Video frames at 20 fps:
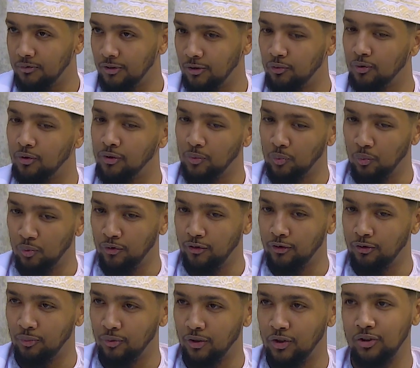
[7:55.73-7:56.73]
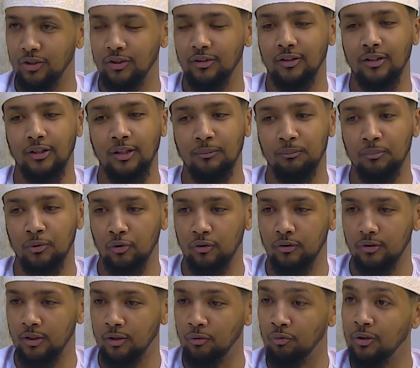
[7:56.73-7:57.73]
he saw the wall situation, he
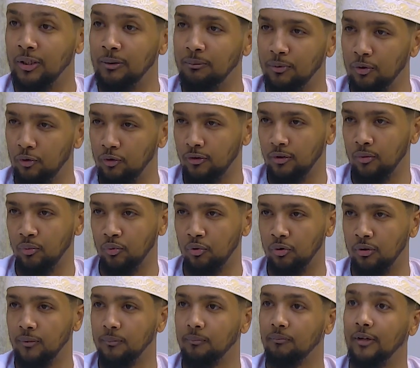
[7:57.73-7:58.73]
rebuilt the wall.